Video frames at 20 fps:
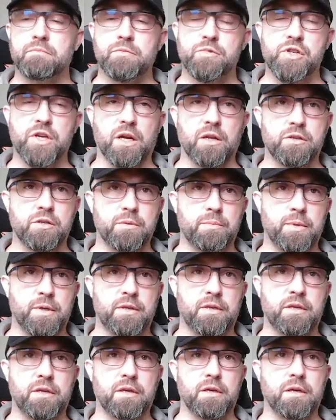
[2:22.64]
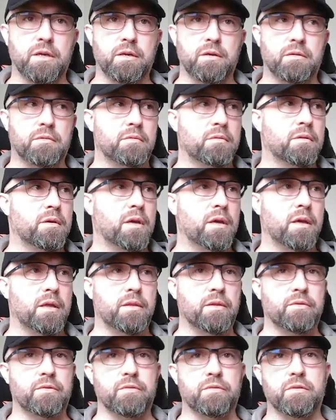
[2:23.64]
ChatGPT,
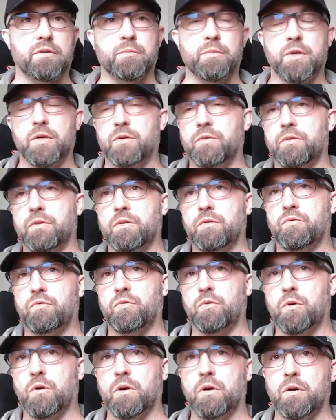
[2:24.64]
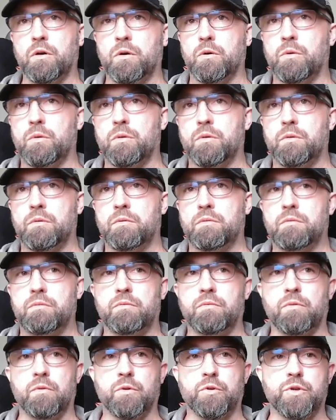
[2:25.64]
and this is going to be using the 4.0
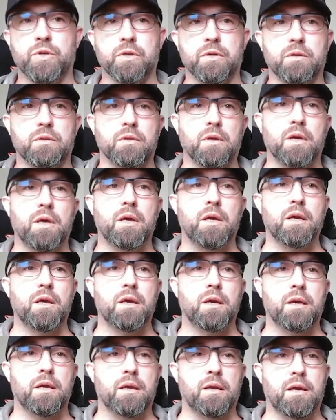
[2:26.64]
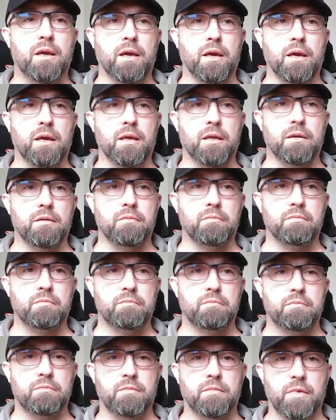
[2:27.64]
version, can
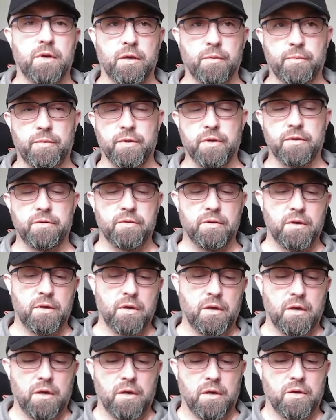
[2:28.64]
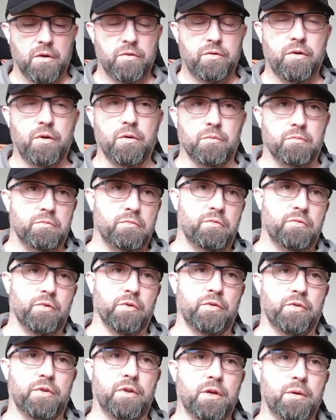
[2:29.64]
help things. So
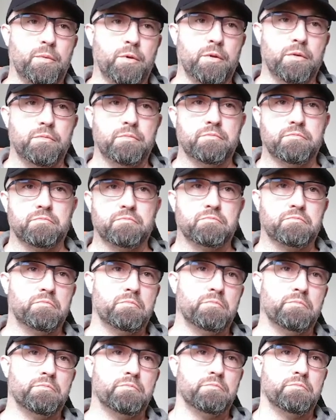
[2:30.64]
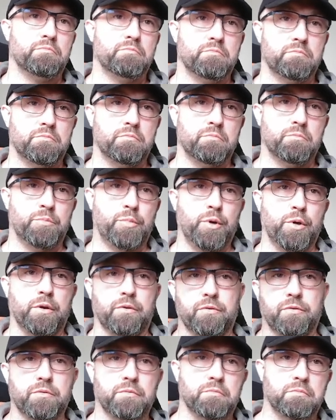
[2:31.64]
first table,
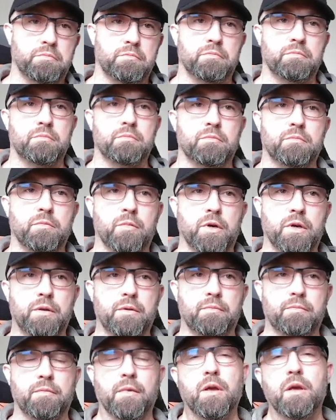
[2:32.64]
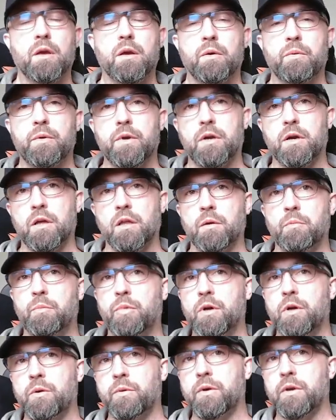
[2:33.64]
books, right? We can call it
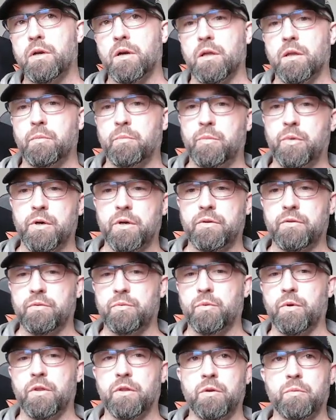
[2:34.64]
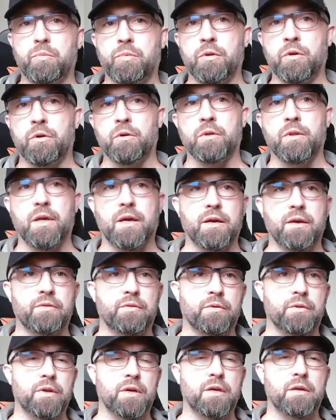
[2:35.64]
book, we can call it books, whether you
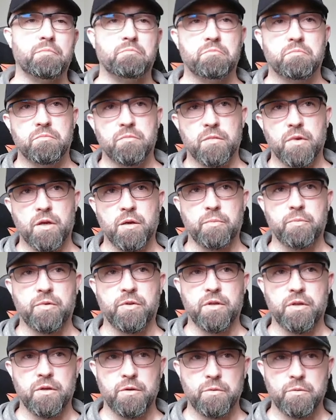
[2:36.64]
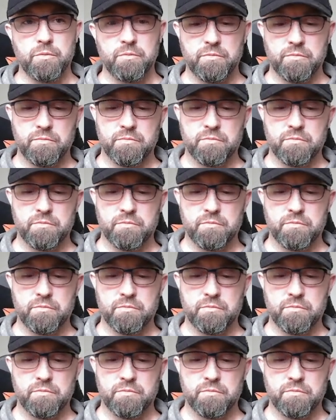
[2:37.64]
pluralize or not, up to you.